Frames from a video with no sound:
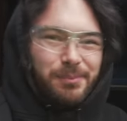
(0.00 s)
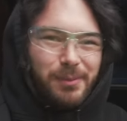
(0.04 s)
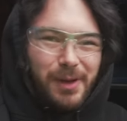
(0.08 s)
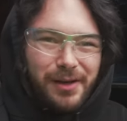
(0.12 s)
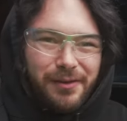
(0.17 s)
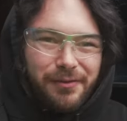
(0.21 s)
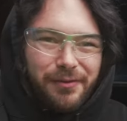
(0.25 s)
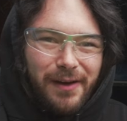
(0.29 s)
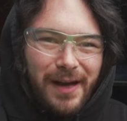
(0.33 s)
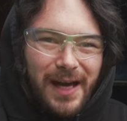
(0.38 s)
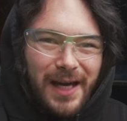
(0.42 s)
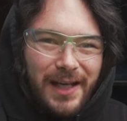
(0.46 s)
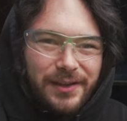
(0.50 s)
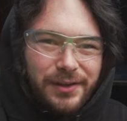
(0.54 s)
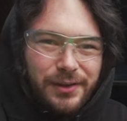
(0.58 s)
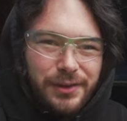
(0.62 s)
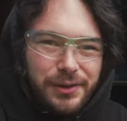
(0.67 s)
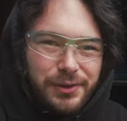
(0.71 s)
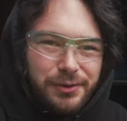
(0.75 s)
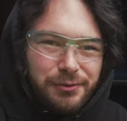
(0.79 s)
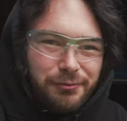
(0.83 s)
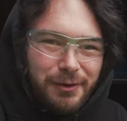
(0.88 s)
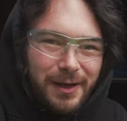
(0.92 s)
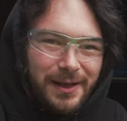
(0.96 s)
my van
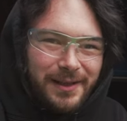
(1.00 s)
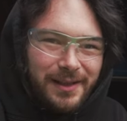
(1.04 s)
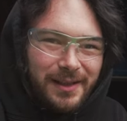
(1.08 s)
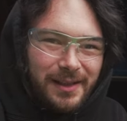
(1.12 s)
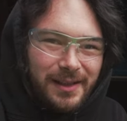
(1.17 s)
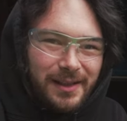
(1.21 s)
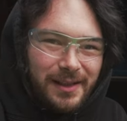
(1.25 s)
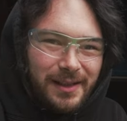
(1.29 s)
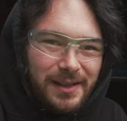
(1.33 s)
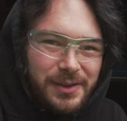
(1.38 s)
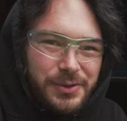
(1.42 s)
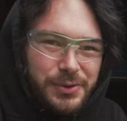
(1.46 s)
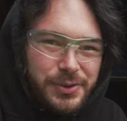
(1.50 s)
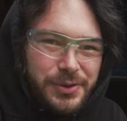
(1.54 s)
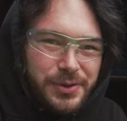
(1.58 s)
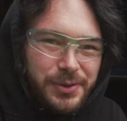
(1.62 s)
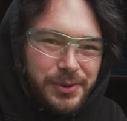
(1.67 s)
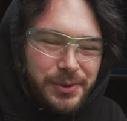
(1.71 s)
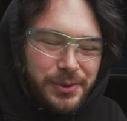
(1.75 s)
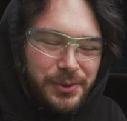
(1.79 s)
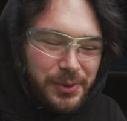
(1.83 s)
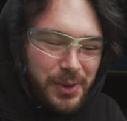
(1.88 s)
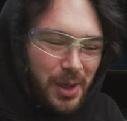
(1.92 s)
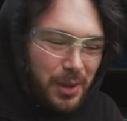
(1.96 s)
ready
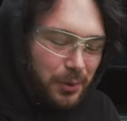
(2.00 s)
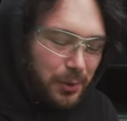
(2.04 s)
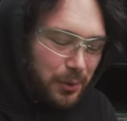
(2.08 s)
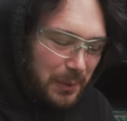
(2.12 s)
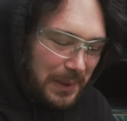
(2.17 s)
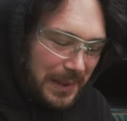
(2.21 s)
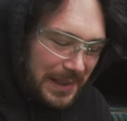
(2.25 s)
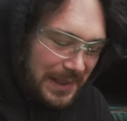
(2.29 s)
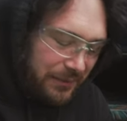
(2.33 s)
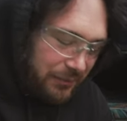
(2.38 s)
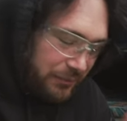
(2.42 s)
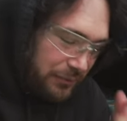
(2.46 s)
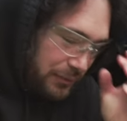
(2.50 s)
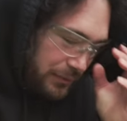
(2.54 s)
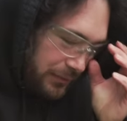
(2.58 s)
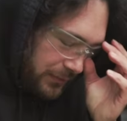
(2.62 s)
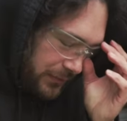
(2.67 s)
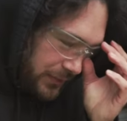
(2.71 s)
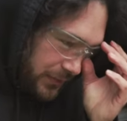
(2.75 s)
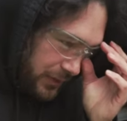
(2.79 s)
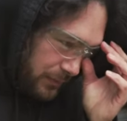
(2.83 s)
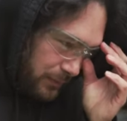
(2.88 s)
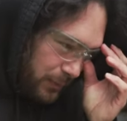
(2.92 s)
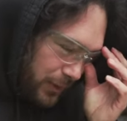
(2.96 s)
to go away for a
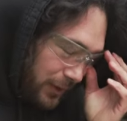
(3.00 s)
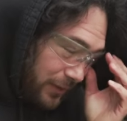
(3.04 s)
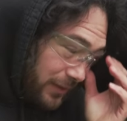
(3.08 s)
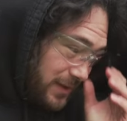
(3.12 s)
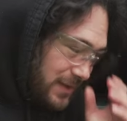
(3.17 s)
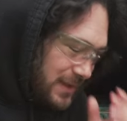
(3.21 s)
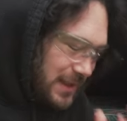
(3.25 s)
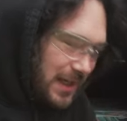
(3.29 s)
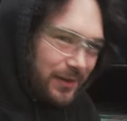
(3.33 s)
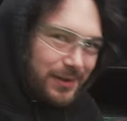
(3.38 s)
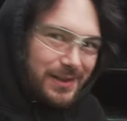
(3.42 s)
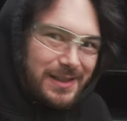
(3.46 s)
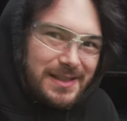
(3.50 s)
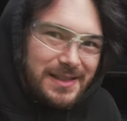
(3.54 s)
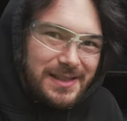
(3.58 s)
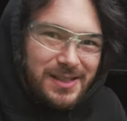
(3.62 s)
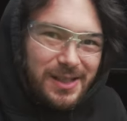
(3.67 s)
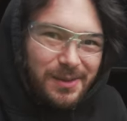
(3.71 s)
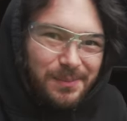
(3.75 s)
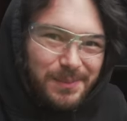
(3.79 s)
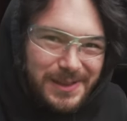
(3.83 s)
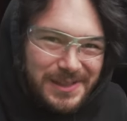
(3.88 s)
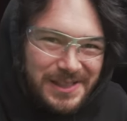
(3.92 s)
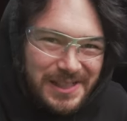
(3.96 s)
few months. Now it's
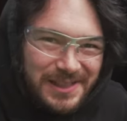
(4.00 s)
summer